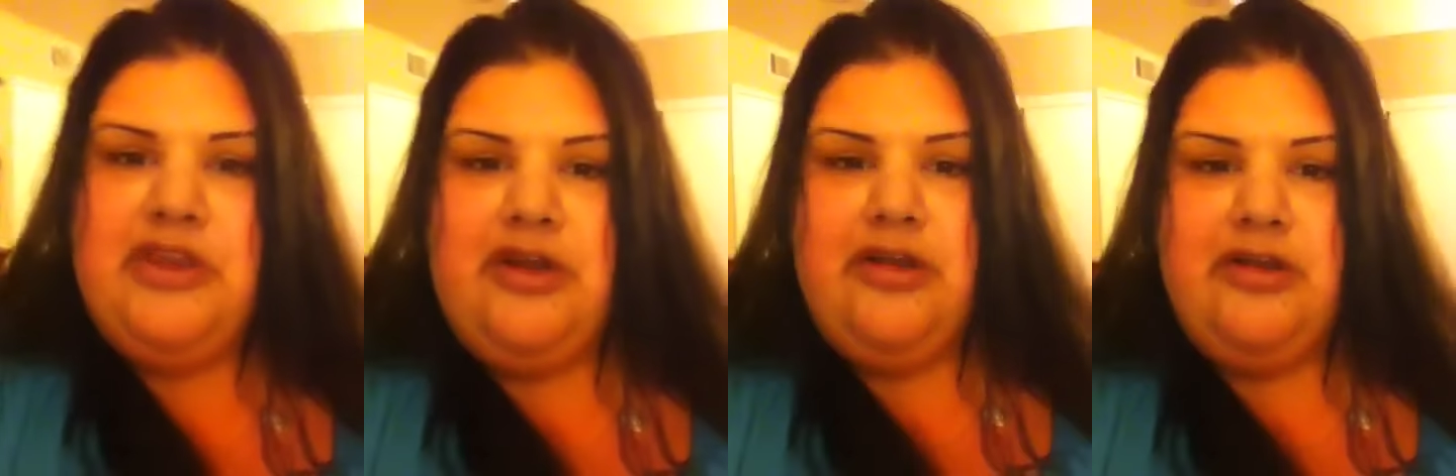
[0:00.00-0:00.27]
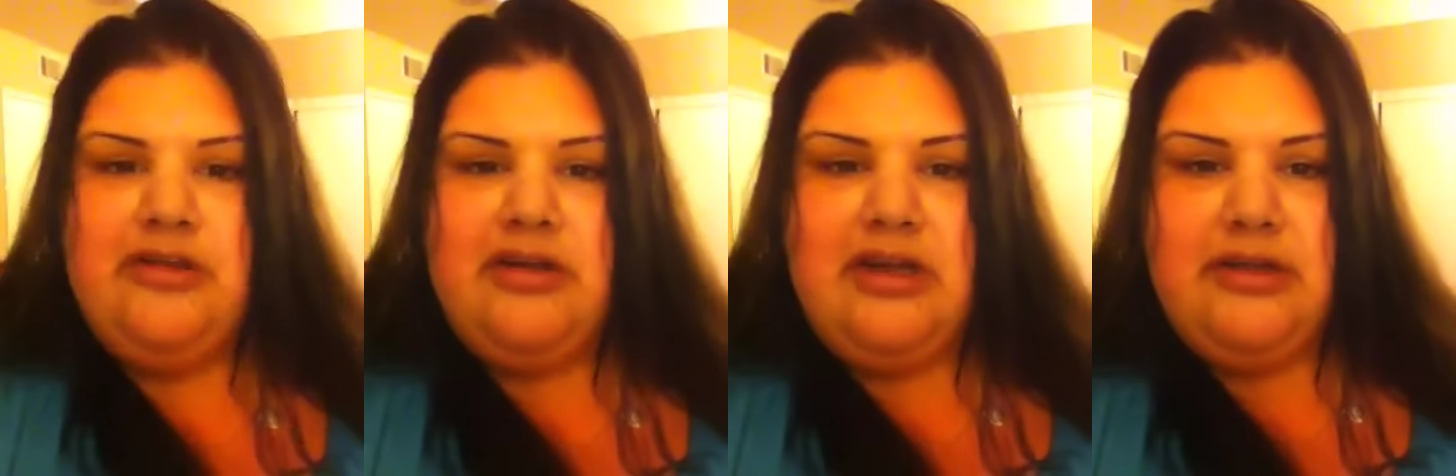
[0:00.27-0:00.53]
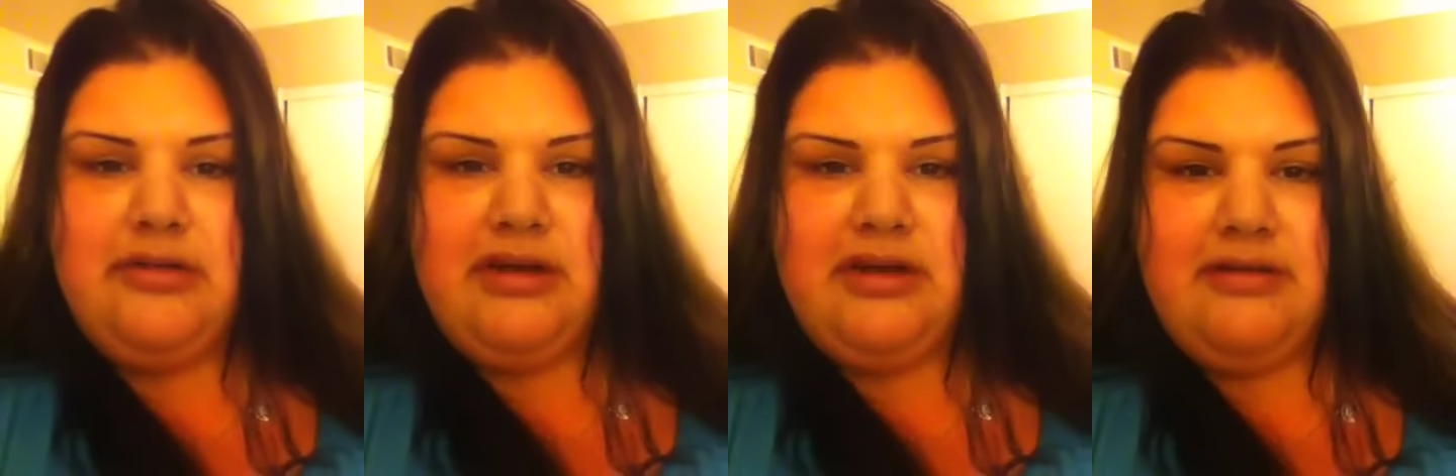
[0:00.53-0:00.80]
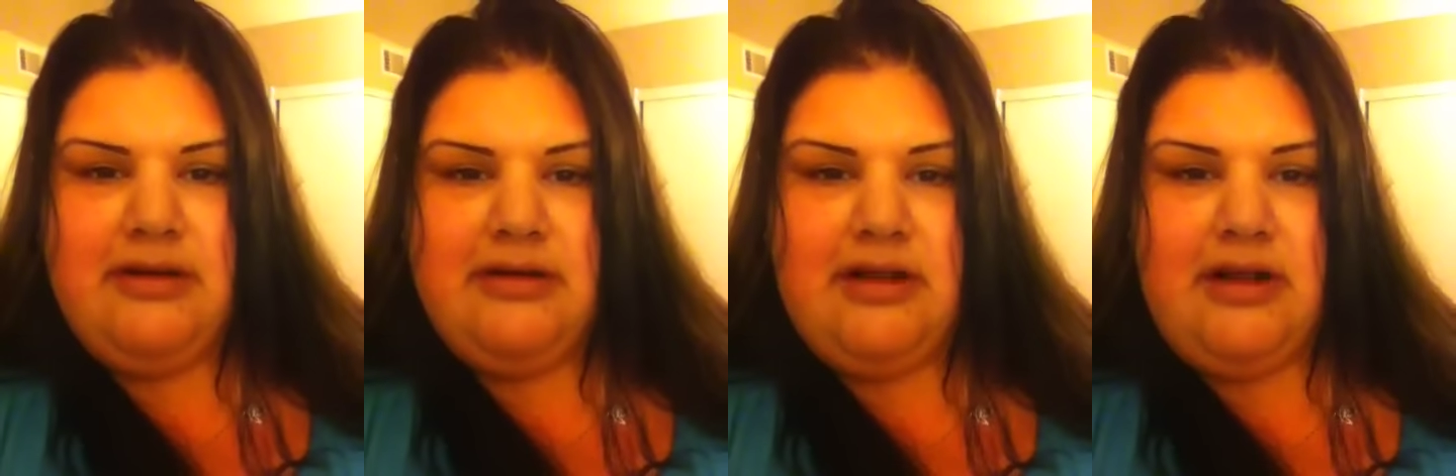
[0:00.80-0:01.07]
they're usually
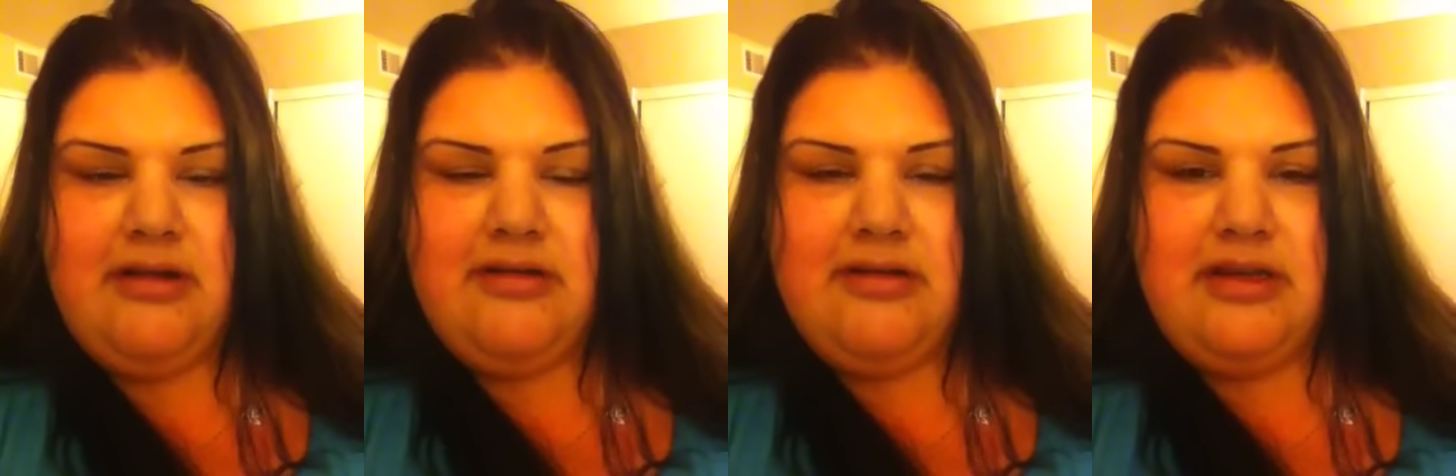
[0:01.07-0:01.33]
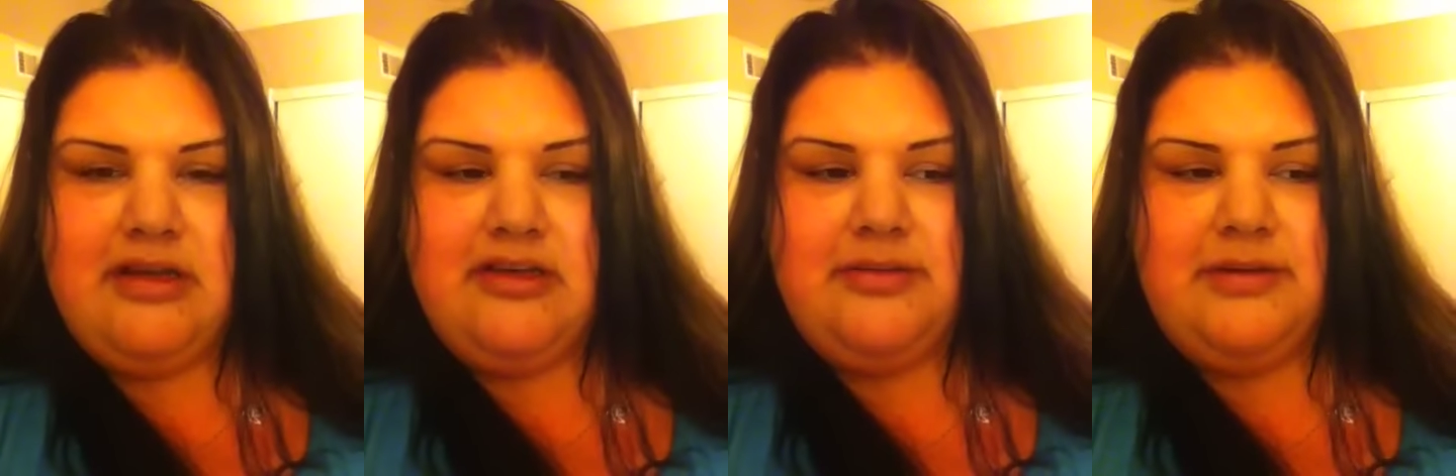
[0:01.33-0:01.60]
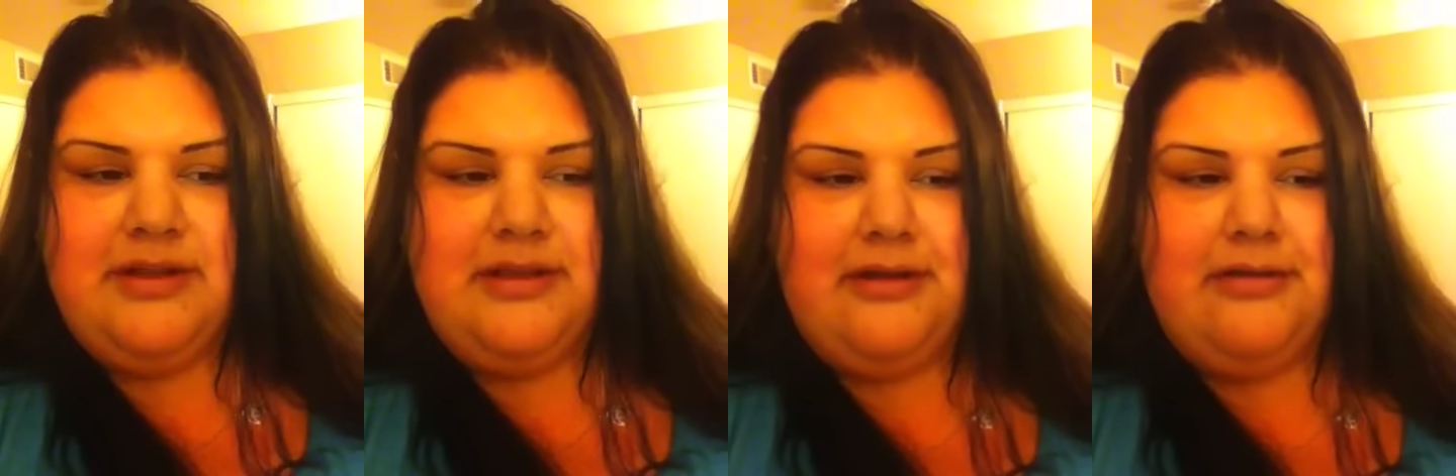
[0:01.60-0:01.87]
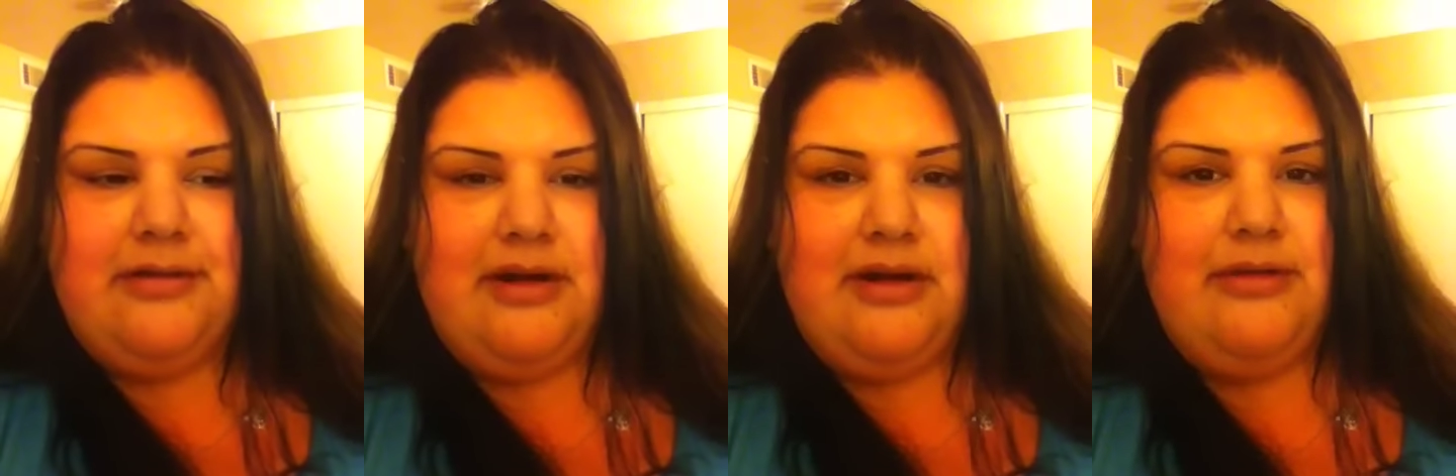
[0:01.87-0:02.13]
$25 each, but
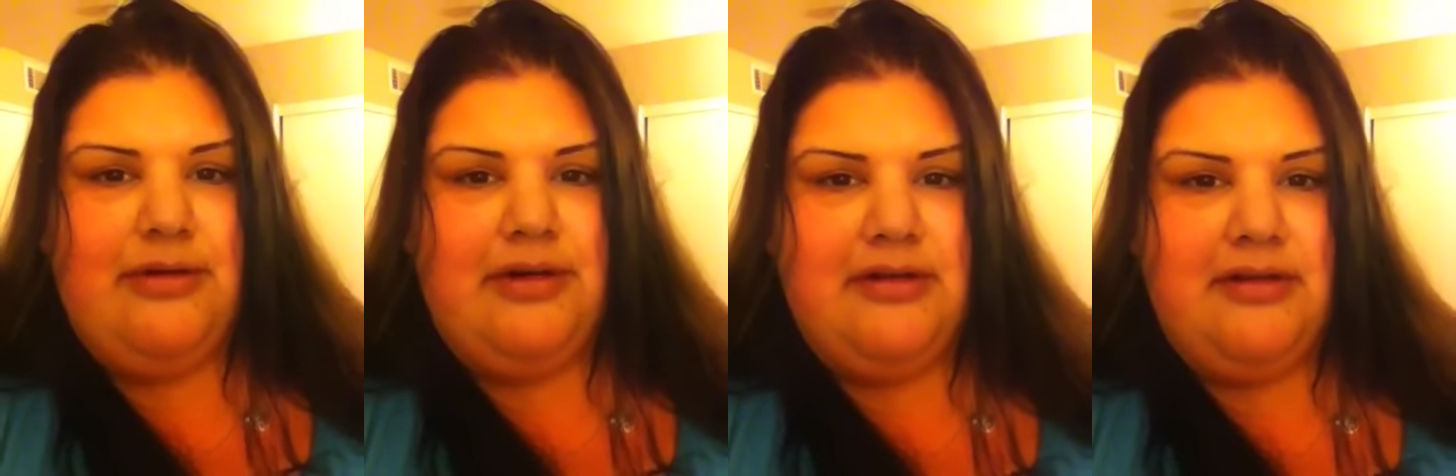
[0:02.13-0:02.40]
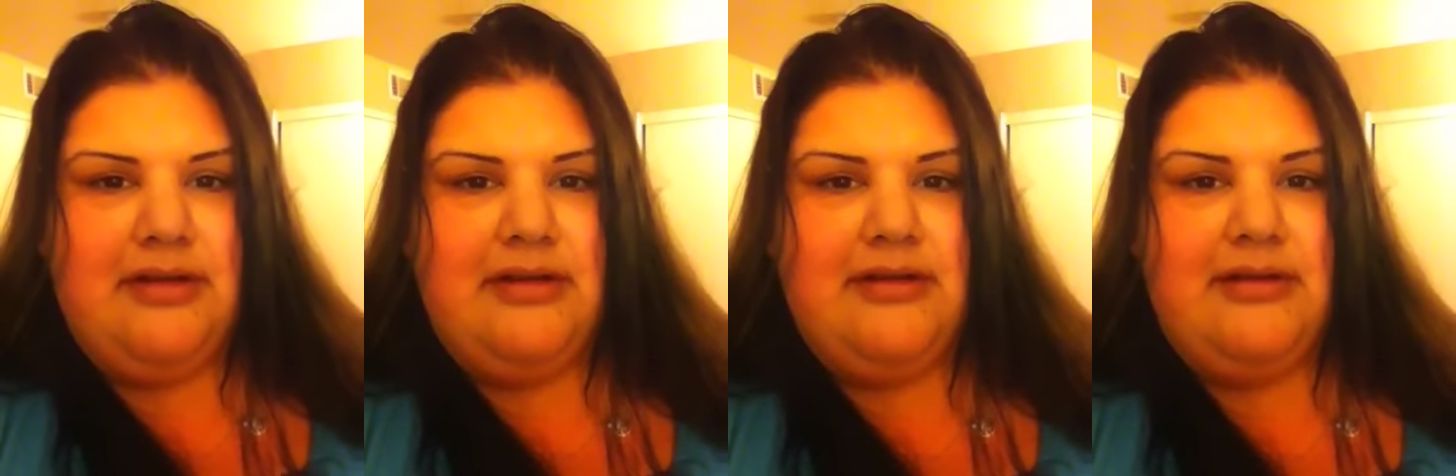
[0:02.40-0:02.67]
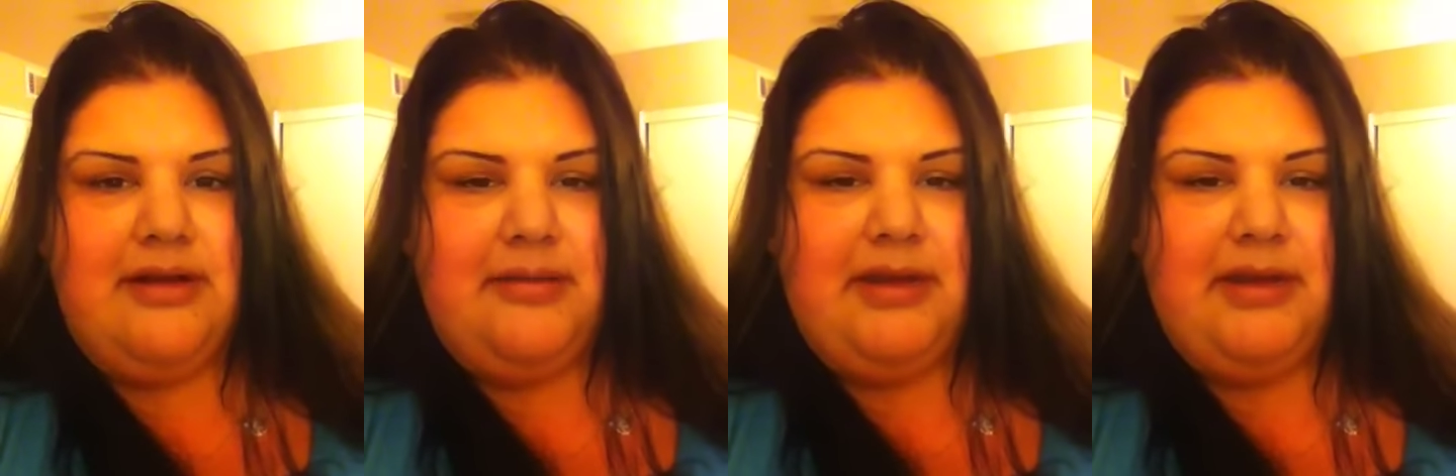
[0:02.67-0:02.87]
they're really worth it.